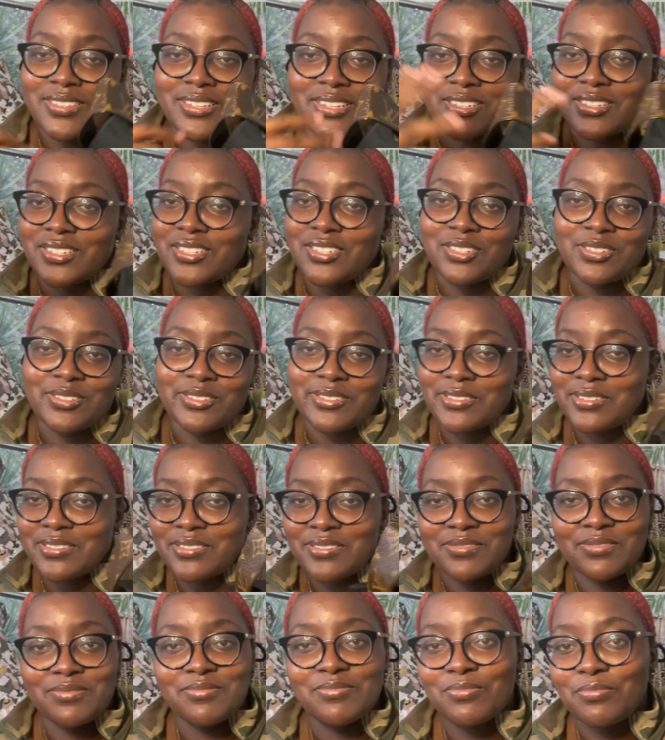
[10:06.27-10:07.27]
This is
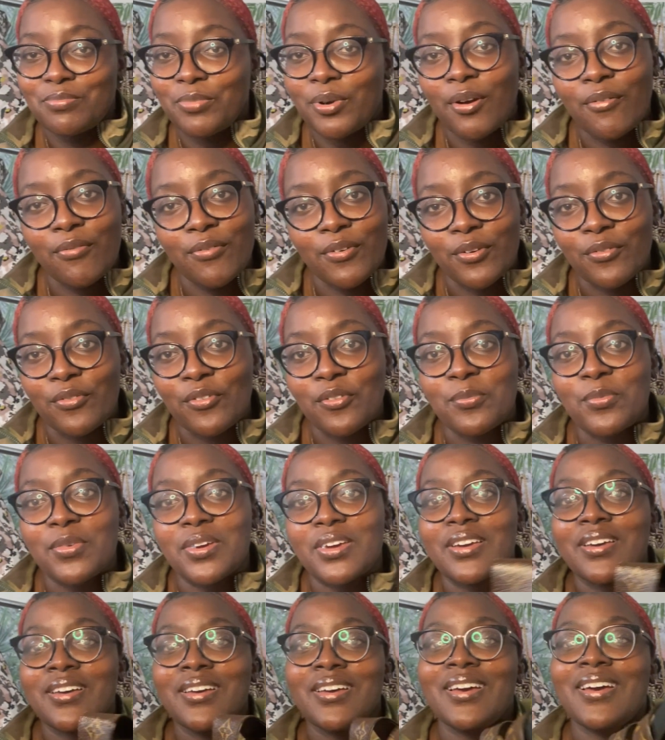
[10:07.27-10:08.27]
perfect for
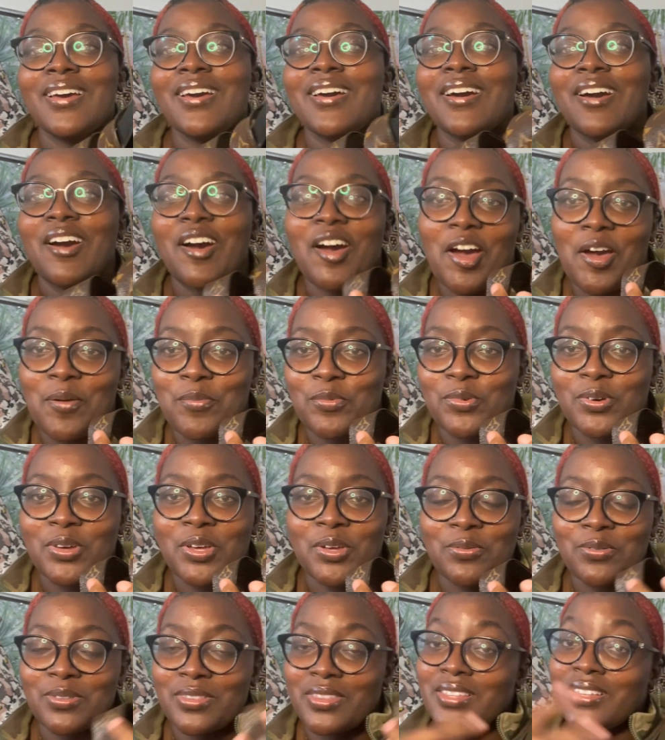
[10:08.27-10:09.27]
me. I'm okay
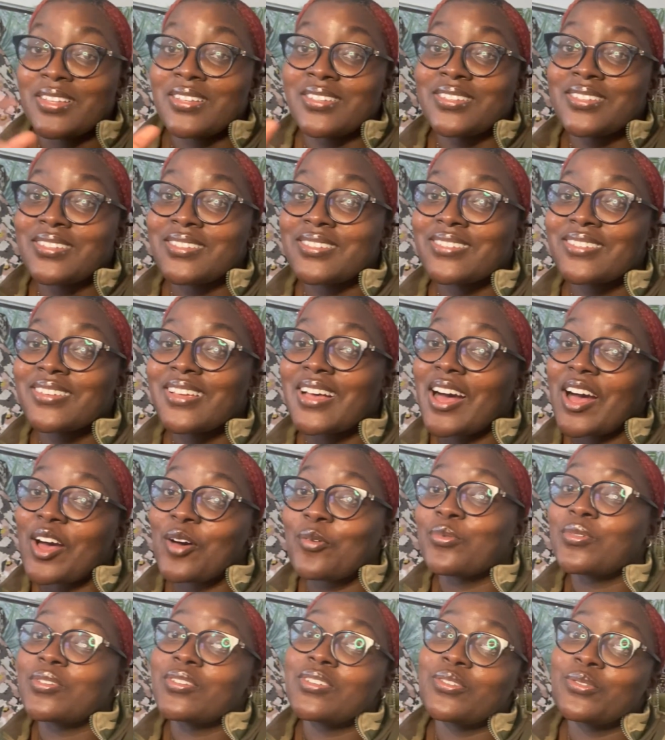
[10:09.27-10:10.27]
with this. I
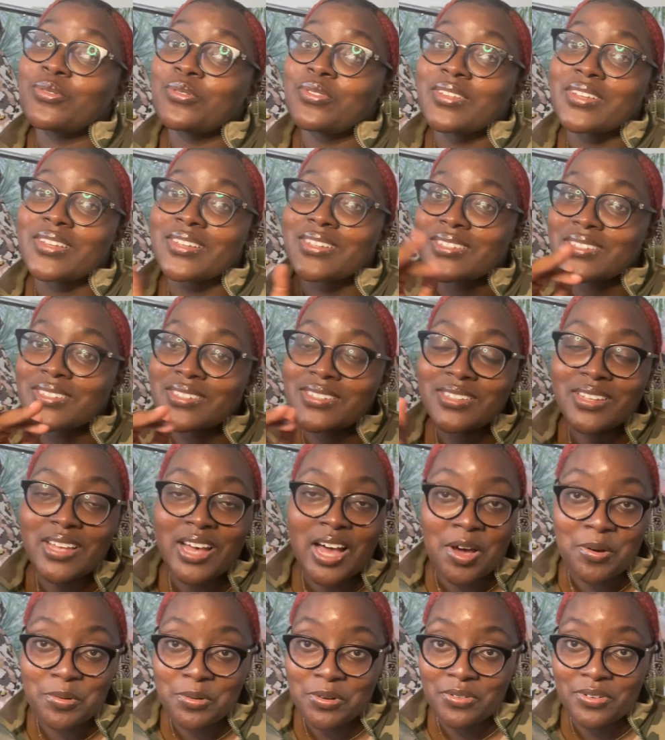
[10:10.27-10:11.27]
would do this.
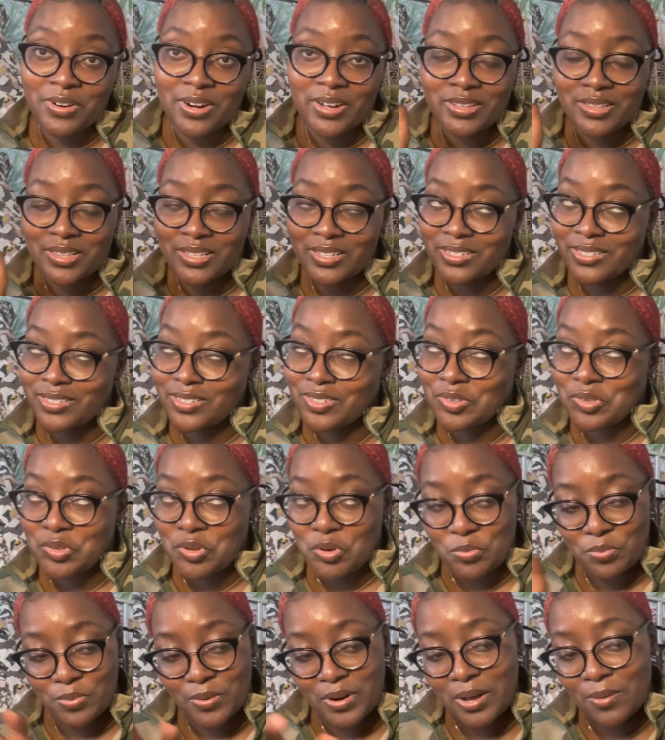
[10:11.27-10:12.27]
I would rock this,
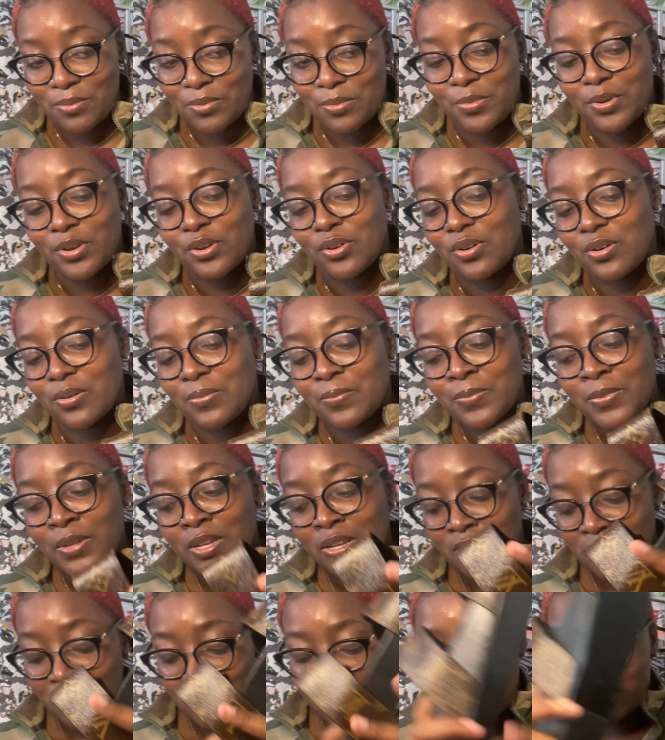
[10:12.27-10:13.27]
no problem at all.
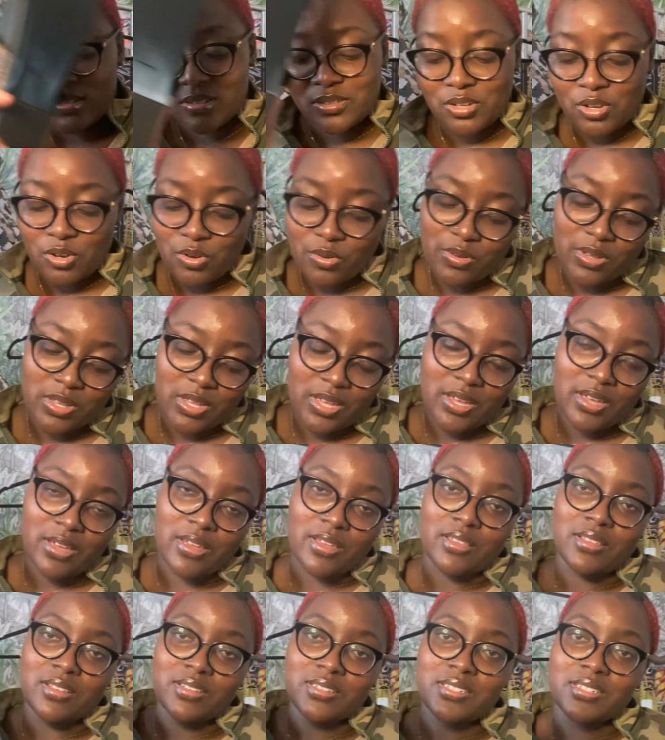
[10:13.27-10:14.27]
So yeah,
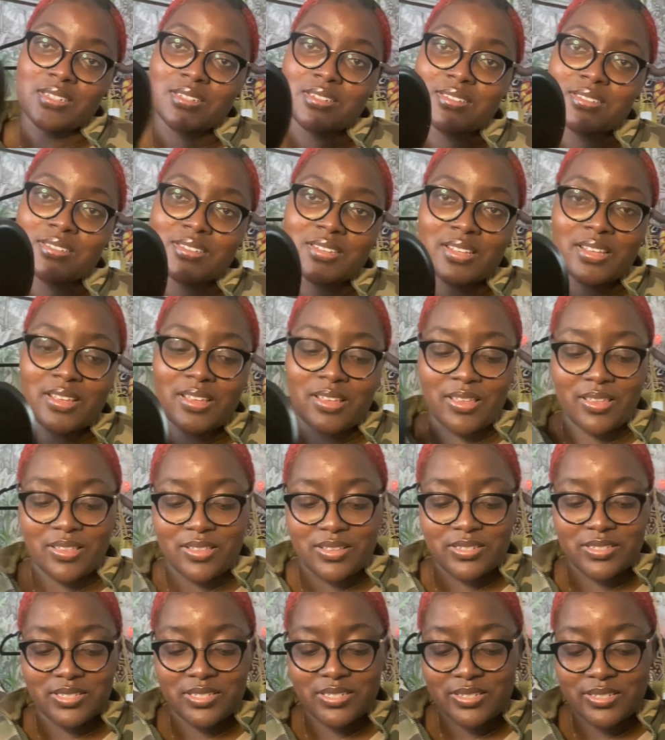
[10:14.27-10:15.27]
this is
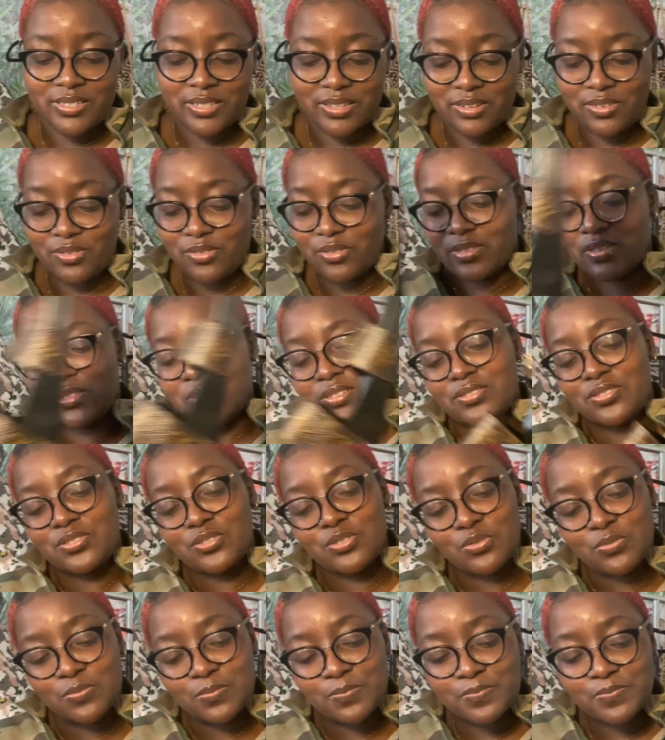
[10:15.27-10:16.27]
literally the
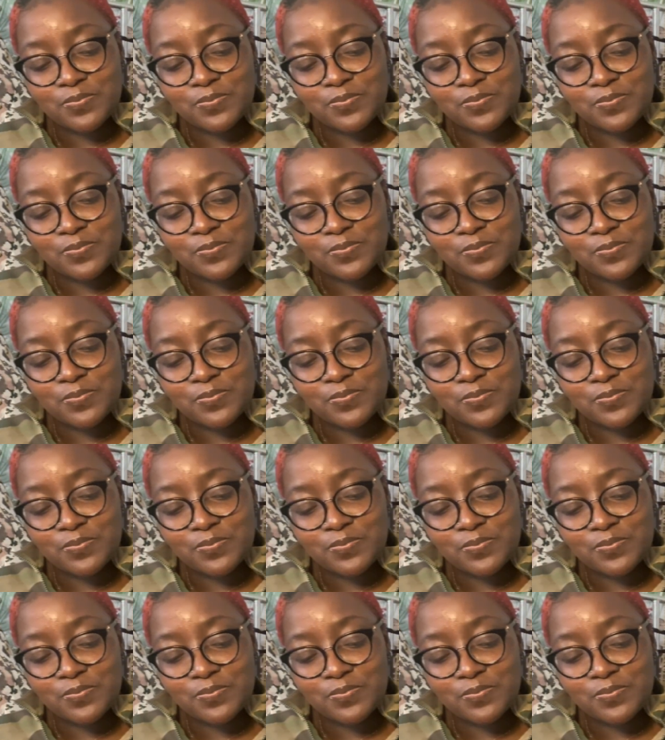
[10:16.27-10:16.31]
shoe.